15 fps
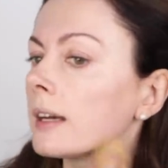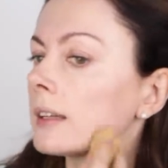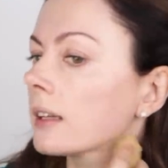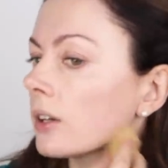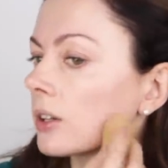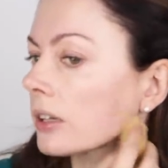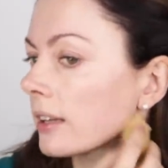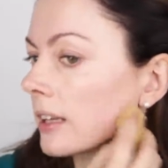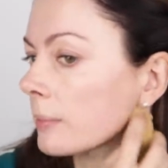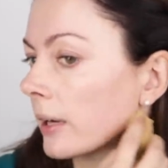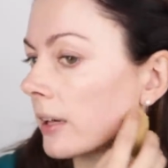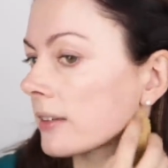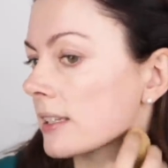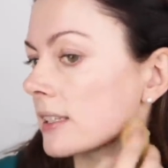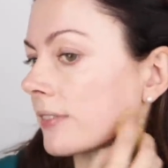And the good thing
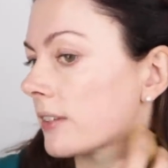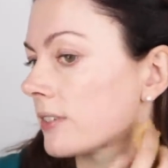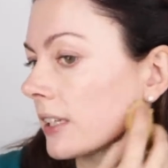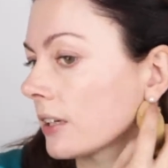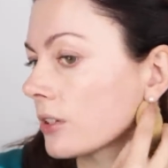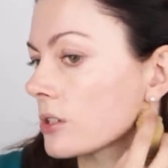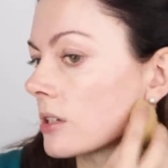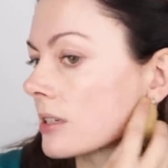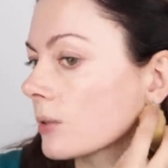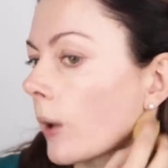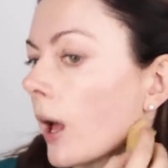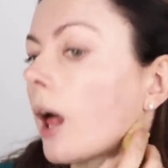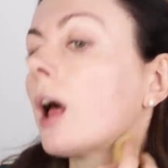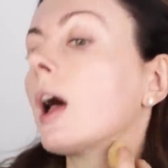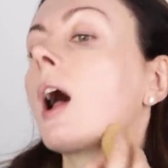about this foundation as
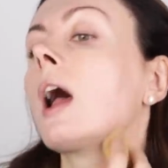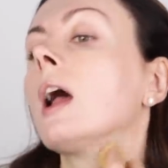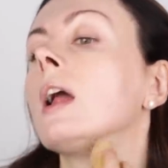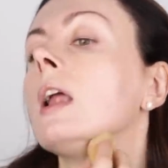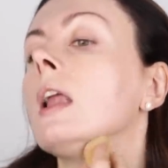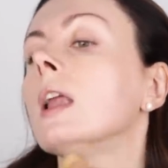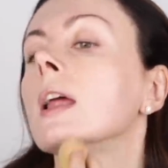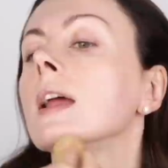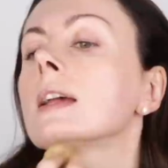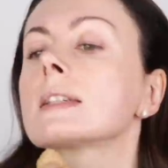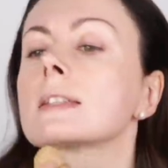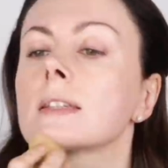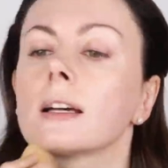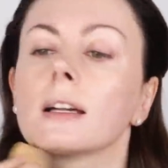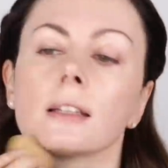well
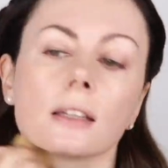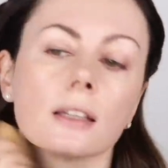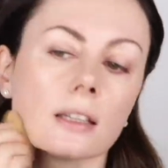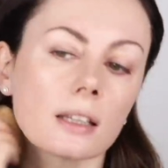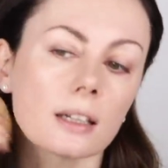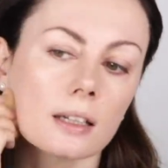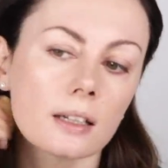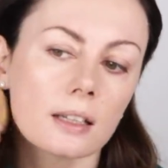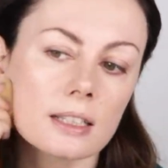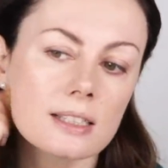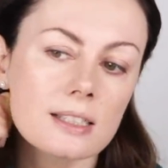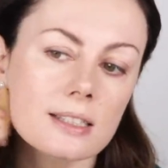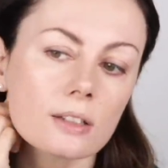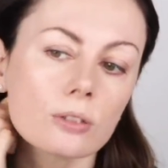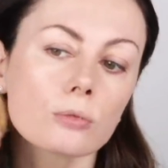is that
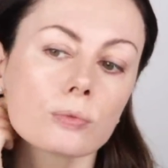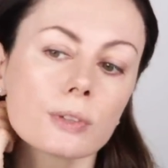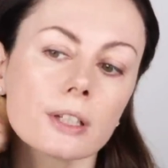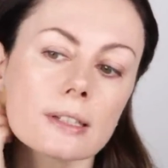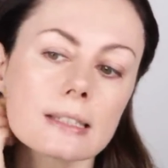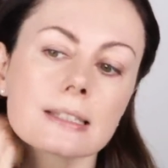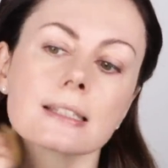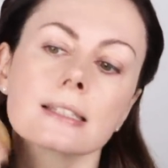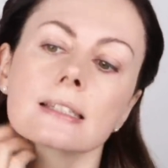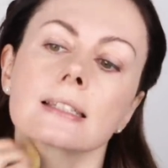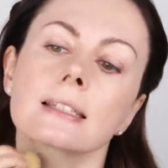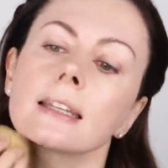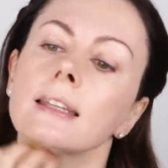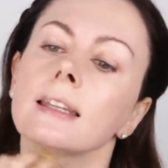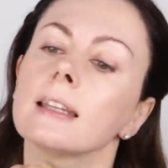it's so real
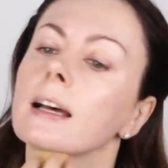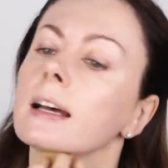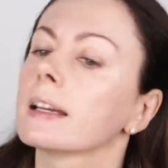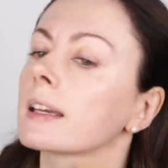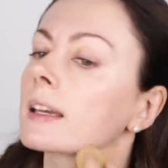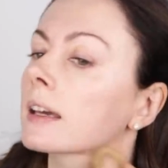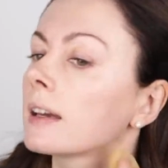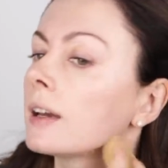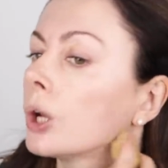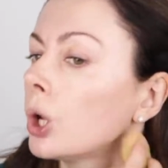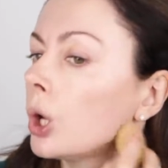skin-like.